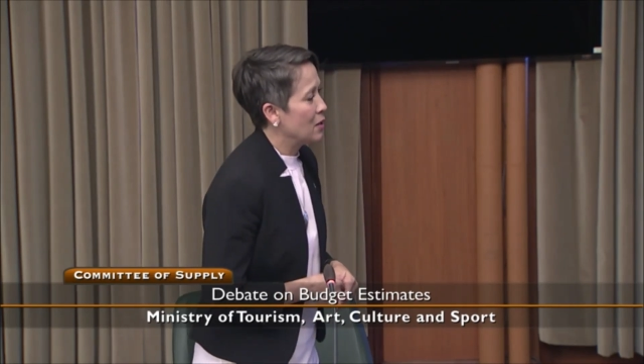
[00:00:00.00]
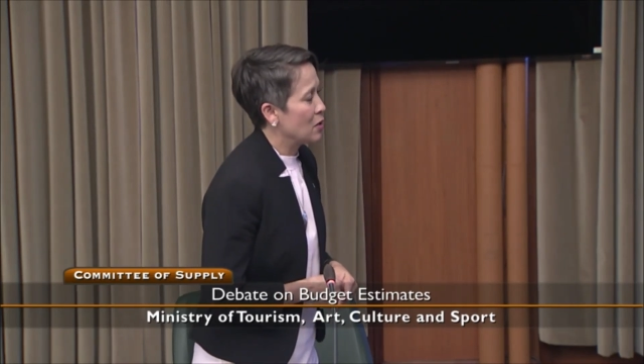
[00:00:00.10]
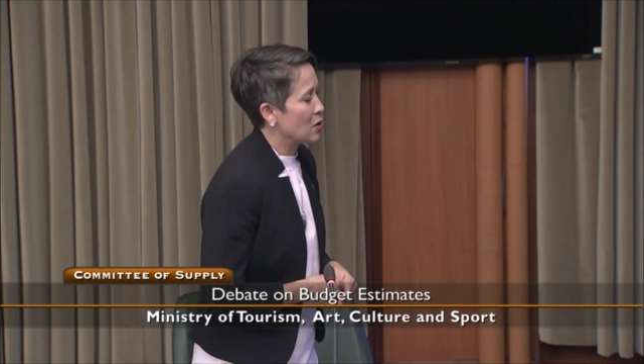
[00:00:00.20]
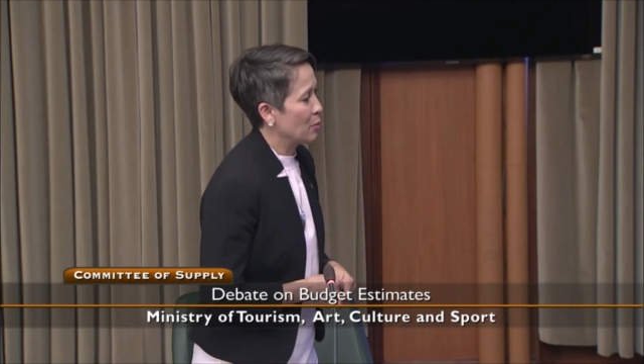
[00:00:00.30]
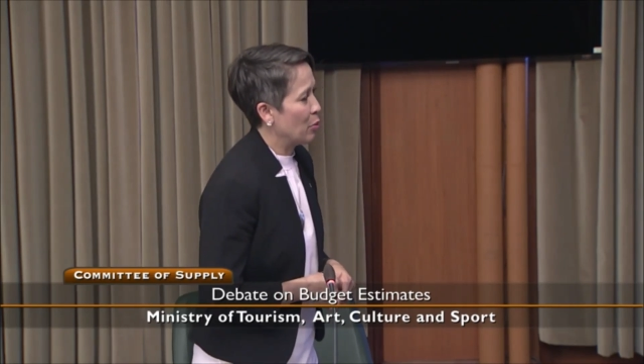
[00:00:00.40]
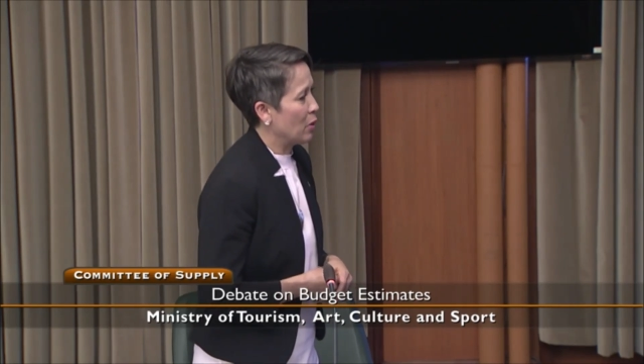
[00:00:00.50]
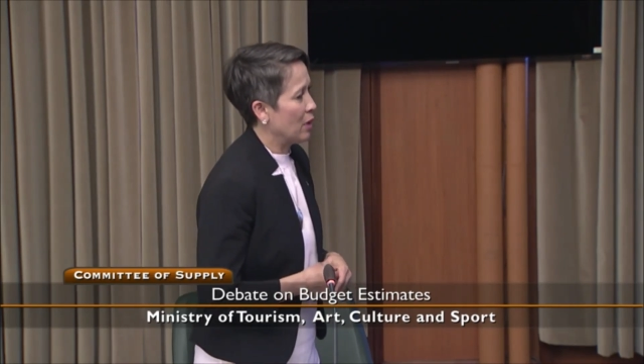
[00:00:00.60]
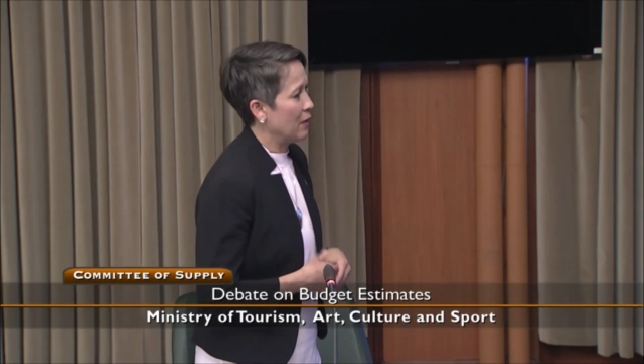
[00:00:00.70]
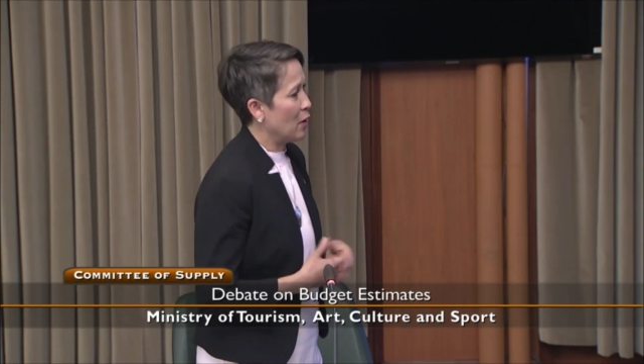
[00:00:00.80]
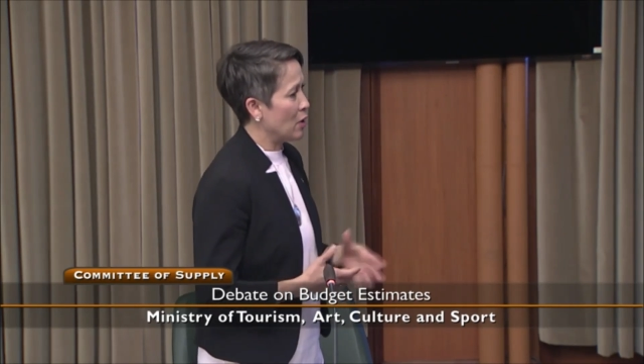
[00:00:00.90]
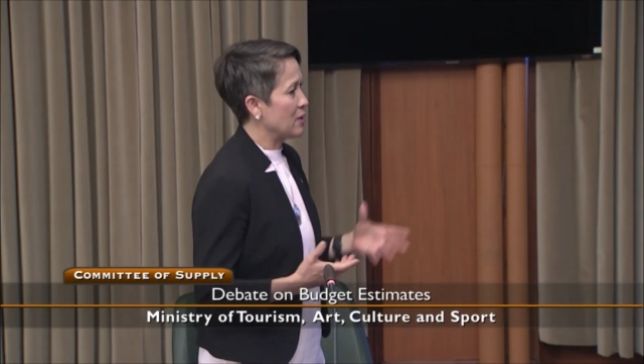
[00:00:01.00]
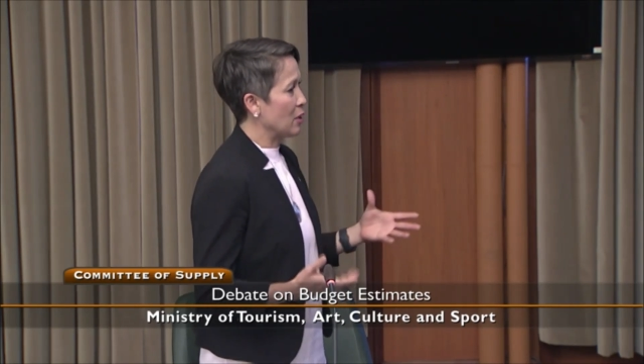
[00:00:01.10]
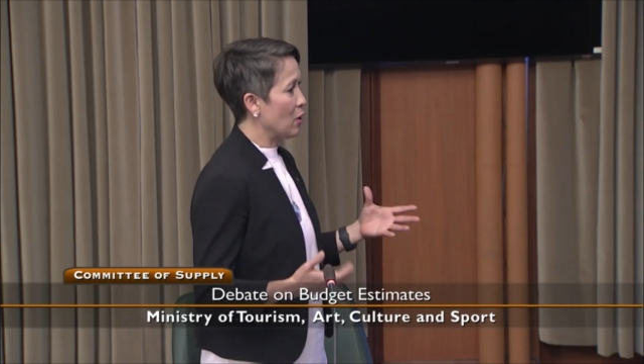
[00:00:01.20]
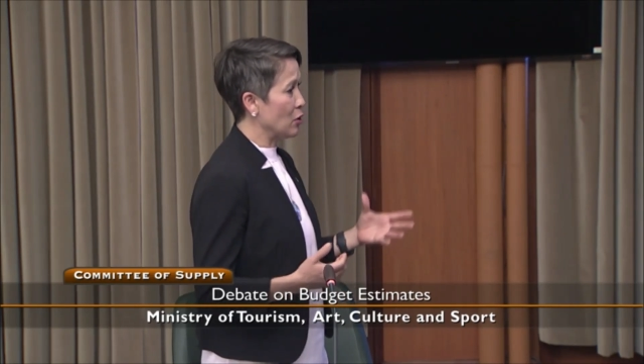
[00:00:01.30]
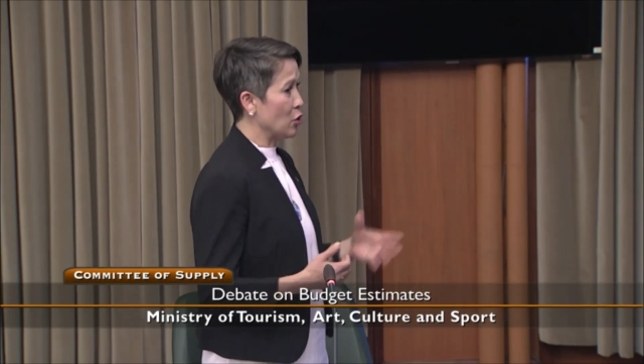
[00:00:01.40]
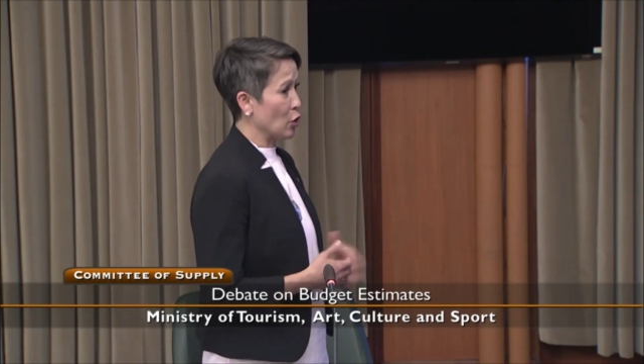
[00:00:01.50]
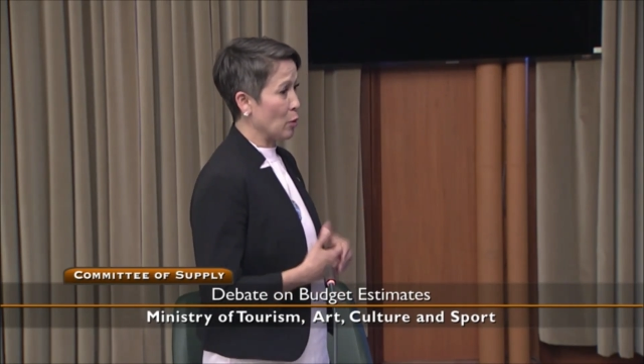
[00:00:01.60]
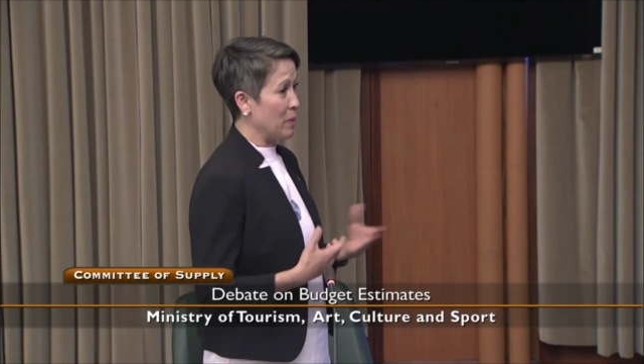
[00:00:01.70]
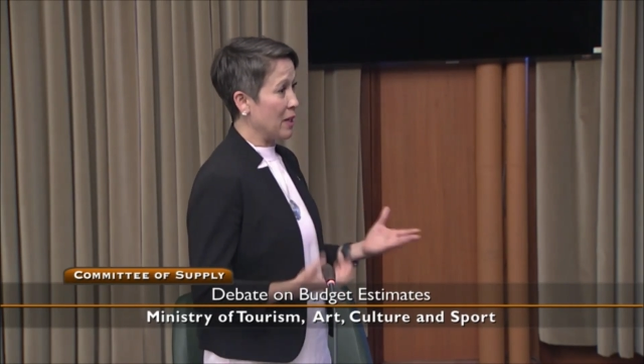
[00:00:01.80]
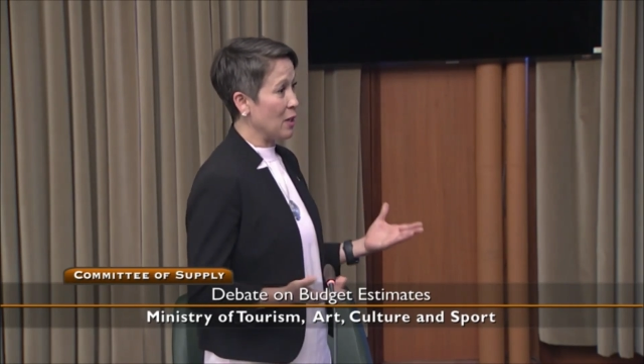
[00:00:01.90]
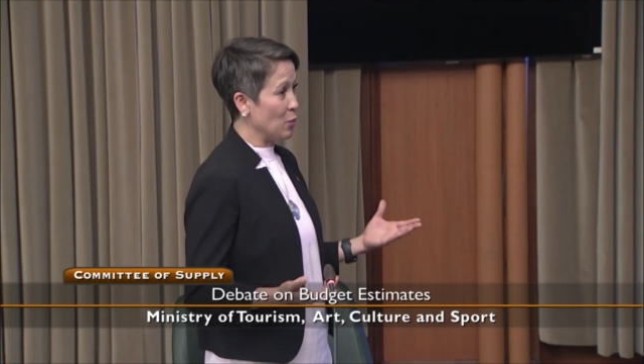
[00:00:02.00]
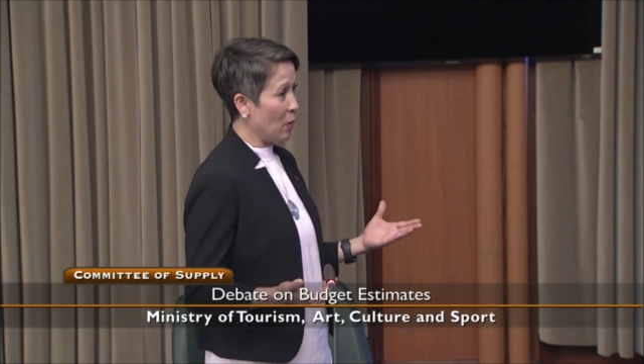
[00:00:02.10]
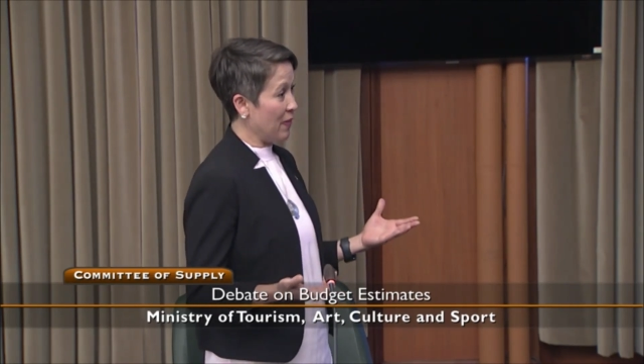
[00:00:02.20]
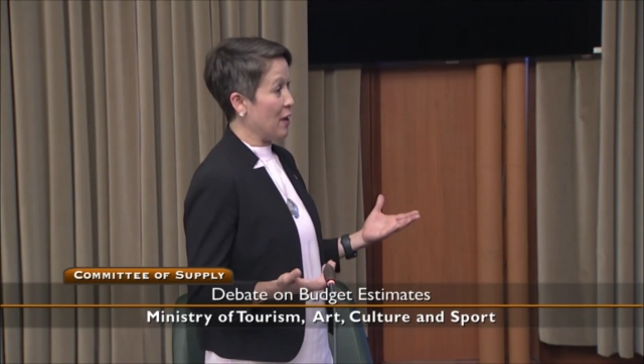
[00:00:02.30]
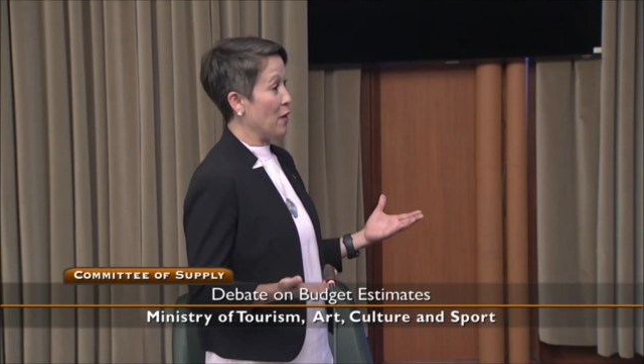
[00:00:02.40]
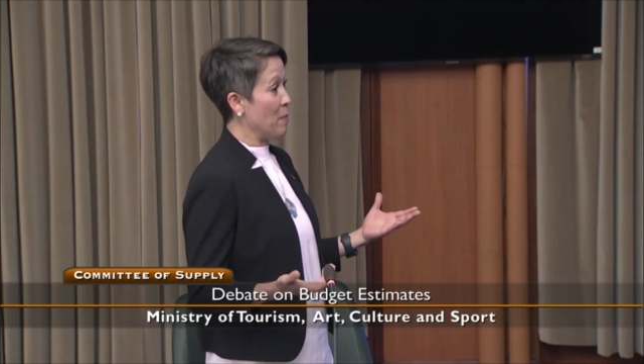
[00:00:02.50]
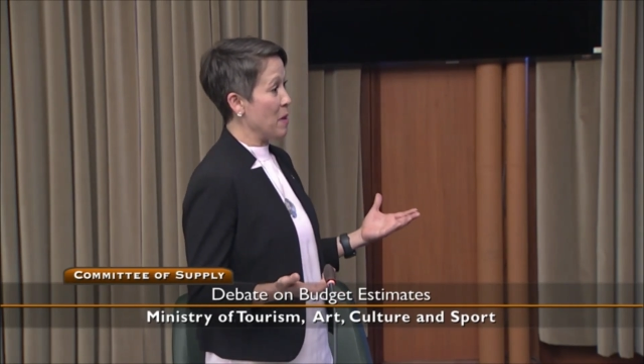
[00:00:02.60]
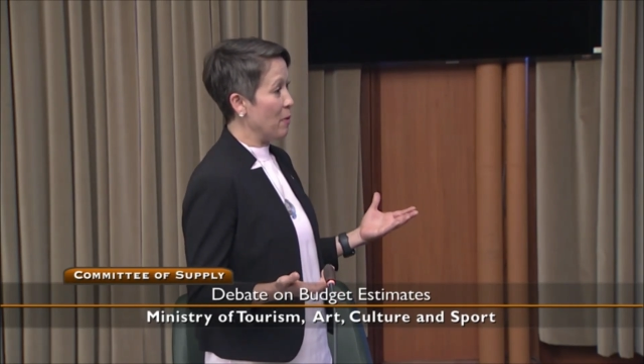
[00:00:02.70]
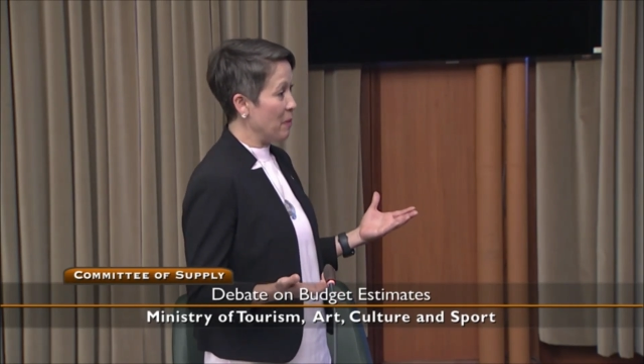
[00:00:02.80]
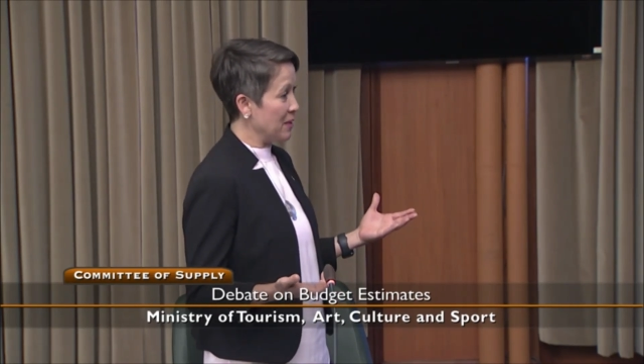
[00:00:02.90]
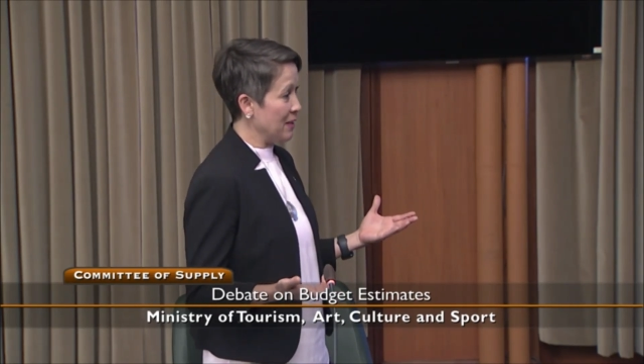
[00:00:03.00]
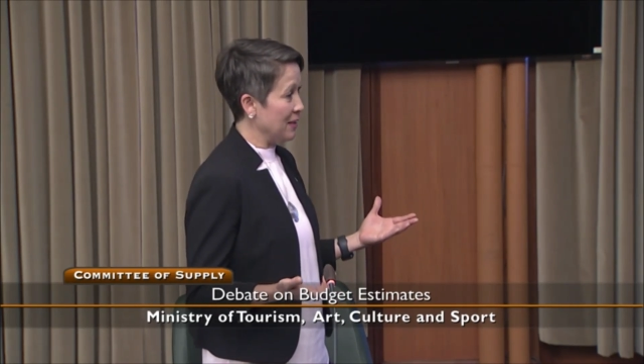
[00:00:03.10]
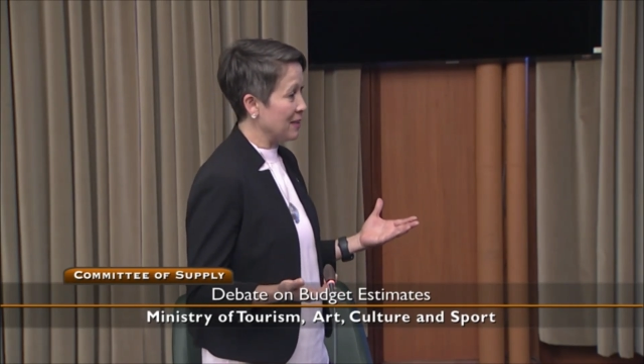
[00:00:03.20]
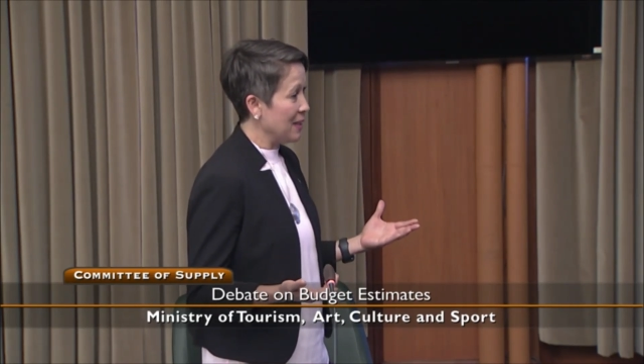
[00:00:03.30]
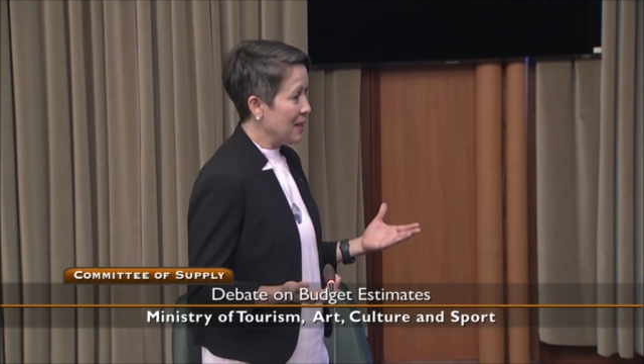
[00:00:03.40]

to support the arts and culture group, because they're in the people business.